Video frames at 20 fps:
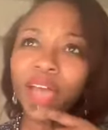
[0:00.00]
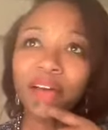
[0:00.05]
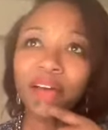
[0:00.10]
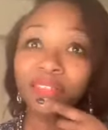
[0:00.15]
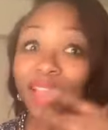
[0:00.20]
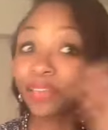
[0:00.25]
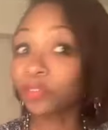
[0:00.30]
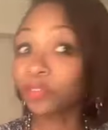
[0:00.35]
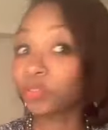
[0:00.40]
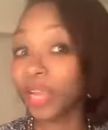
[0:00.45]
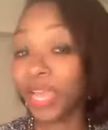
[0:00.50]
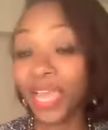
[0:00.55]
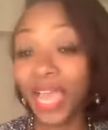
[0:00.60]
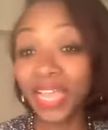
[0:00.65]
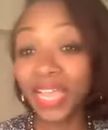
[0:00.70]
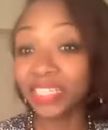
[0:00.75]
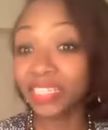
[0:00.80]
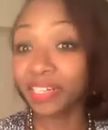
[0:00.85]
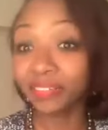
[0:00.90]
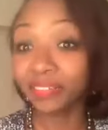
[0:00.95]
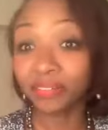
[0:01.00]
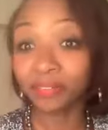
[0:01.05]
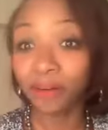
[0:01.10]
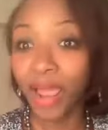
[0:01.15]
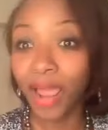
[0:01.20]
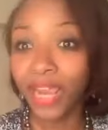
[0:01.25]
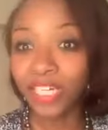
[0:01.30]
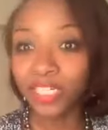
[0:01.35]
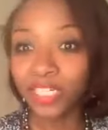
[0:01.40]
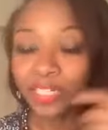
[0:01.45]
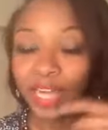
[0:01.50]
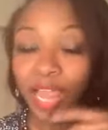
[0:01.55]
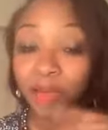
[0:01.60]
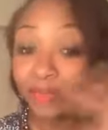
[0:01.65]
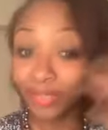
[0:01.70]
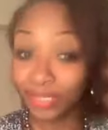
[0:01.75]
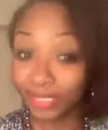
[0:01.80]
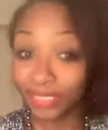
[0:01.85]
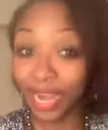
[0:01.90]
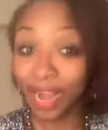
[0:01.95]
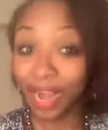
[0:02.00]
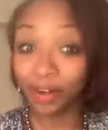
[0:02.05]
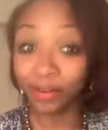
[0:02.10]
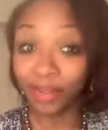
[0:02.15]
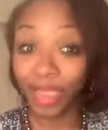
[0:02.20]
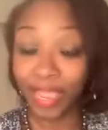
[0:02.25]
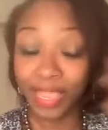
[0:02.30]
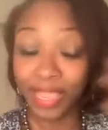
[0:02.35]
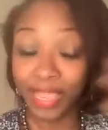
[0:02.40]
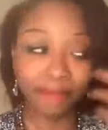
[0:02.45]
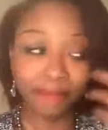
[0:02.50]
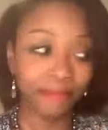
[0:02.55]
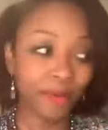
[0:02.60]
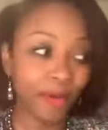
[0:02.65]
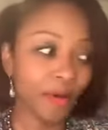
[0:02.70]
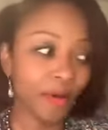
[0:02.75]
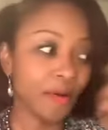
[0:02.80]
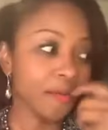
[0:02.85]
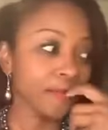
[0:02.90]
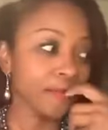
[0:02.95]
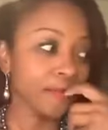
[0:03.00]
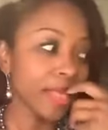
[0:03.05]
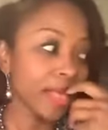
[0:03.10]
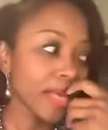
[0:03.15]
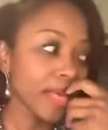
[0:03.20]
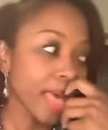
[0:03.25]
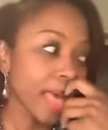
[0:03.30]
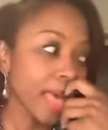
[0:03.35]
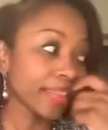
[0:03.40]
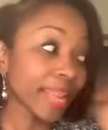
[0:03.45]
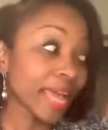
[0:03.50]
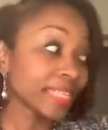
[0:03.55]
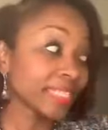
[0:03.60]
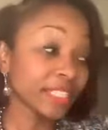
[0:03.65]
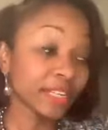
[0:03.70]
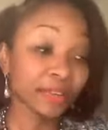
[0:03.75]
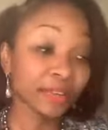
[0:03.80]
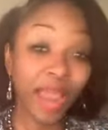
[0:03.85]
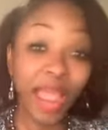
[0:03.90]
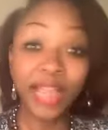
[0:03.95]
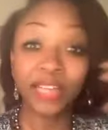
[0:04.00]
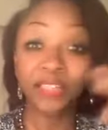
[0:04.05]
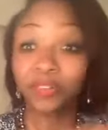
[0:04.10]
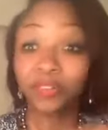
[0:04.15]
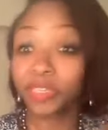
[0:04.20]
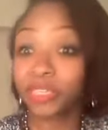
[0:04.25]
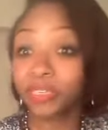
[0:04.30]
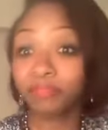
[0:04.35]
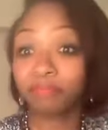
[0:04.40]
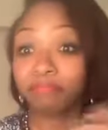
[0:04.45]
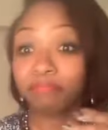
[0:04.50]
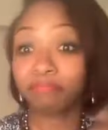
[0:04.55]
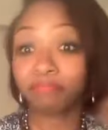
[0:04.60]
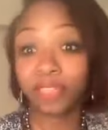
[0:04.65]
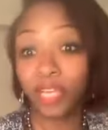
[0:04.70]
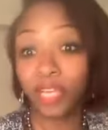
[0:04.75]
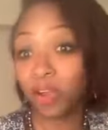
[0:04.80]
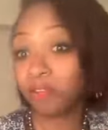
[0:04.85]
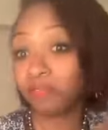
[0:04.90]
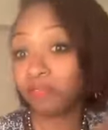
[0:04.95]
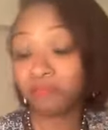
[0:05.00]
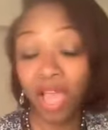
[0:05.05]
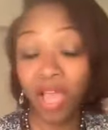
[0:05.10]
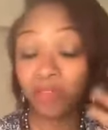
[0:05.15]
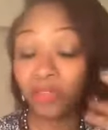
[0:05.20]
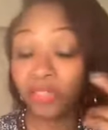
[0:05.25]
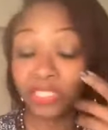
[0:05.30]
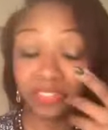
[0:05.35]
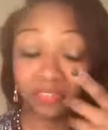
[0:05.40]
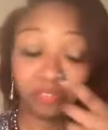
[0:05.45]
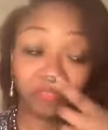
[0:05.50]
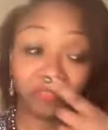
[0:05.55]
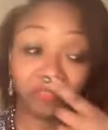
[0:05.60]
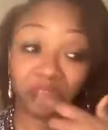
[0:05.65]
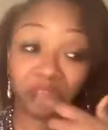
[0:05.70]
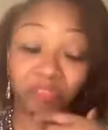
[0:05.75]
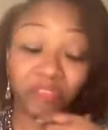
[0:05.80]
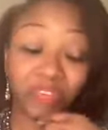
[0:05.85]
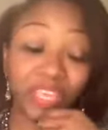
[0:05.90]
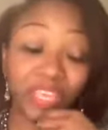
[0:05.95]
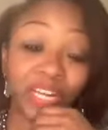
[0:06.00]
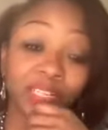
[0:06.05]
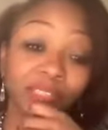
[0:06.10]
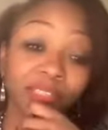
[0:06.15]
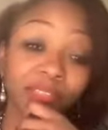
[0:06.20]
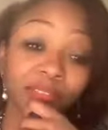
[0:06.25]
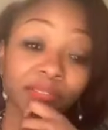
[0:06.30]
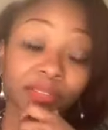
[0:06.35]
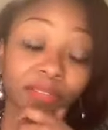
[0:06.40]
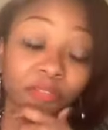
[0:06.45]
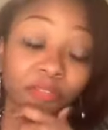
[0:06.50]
have like today i didn't crash i was tired i came home and i didn't actually you know, I was filled,